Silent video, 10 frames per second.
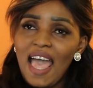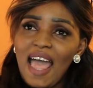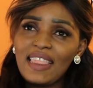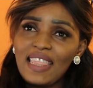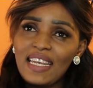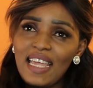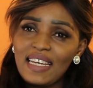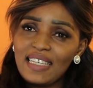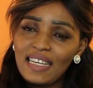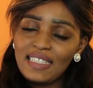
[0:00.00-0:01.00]
And then
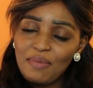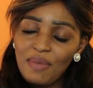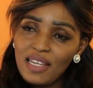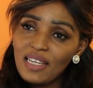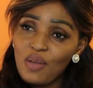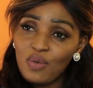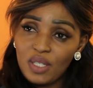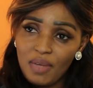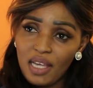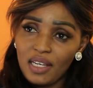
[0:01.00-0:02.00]
that demand, I
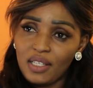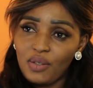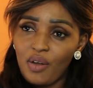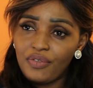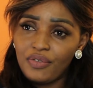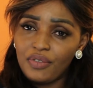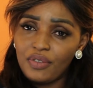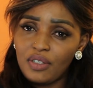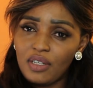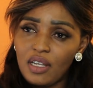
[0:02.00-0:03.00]
was married off,
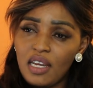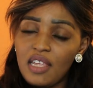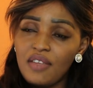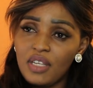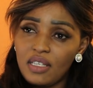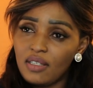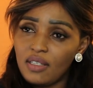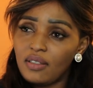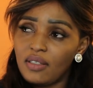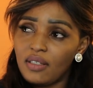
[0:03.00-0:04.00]
live in the
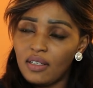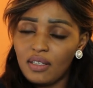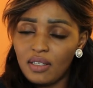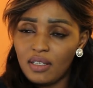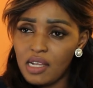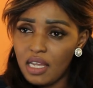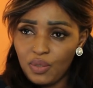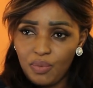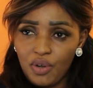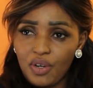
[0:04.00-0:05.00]

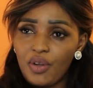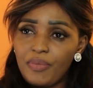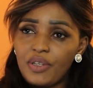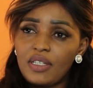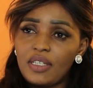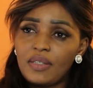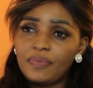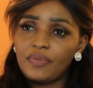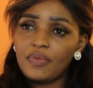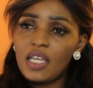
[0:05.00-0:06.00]
diaspora community.
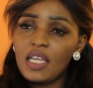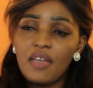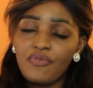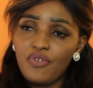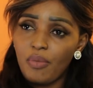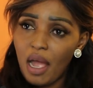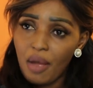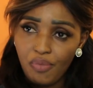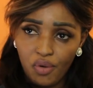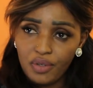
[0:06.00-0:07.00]
He came from
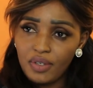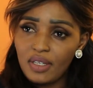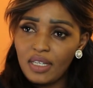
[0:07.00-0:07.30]
abroad.